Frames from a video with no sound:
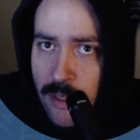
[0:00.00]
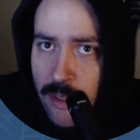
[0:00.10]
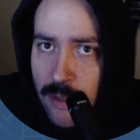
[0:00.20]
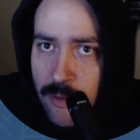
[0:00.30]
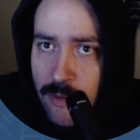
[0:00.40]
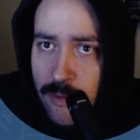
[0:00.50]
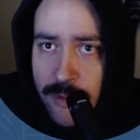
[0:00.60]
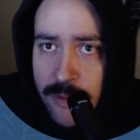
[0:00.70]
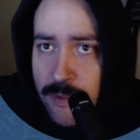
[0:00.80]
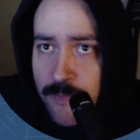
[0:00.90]
and really
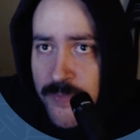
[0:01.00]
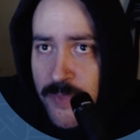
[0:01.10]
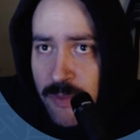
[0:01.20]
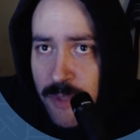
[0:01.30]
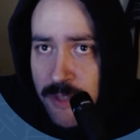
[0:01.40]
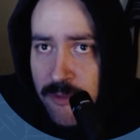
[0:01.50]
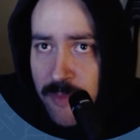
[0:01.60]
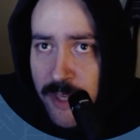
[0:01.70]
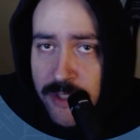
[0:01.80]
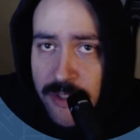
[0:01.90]
just some of the
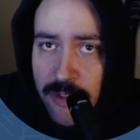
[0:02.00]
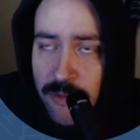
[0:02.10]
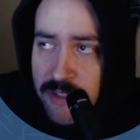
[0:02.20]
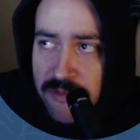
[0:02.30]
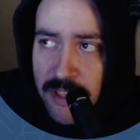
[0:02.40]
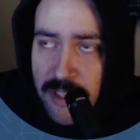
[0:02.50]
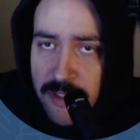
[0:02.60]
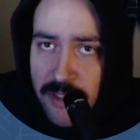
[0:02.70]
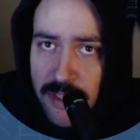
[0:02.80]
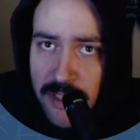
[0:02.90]
information that we defined in
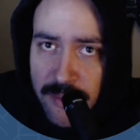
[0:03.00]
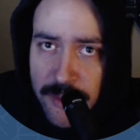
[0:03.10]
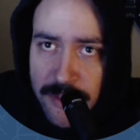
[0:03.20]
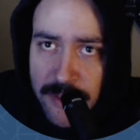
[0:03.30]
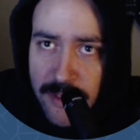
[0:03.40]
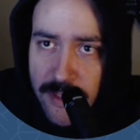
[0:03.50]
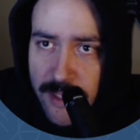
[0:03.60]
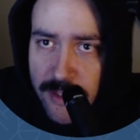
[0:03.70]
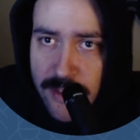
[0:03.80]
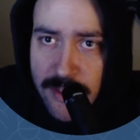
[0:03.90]
that YAML. It's
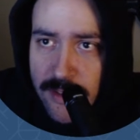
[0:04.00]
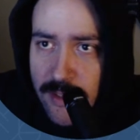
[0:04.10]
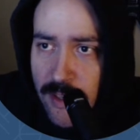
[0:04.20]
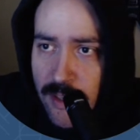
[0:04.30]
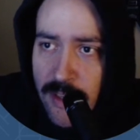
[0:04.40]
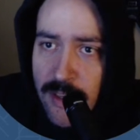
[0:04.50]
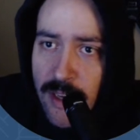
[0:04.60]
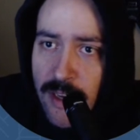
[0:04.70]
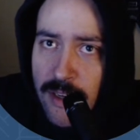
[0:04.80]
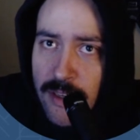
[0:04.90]
just
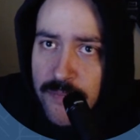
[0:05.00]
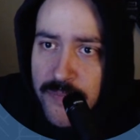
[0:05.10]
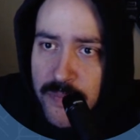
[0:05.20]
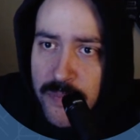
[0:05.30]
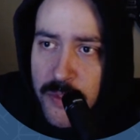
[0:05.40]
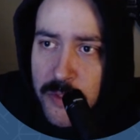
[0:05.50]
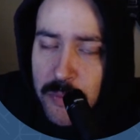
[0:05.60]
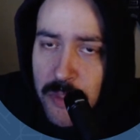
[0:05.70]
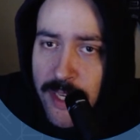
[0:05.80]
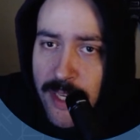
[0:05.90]

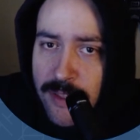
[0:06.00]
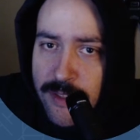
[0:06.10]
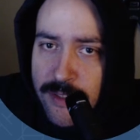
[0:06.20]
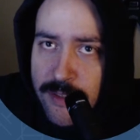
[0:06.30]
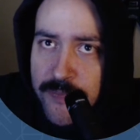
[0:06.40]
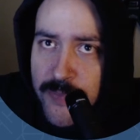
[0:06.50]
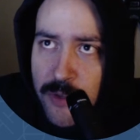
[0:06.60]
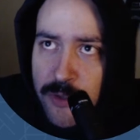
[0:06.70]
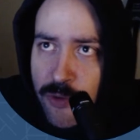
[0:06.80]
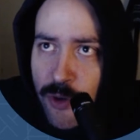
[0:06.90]
displaying this
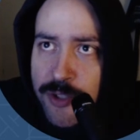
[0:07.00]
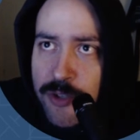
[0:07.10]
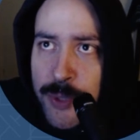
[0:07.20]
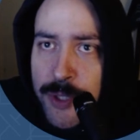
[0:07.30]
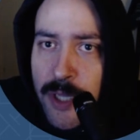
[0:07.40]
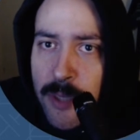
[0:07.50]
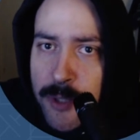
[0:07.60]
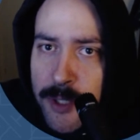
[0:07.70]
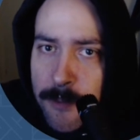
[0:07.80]
to our terminal output.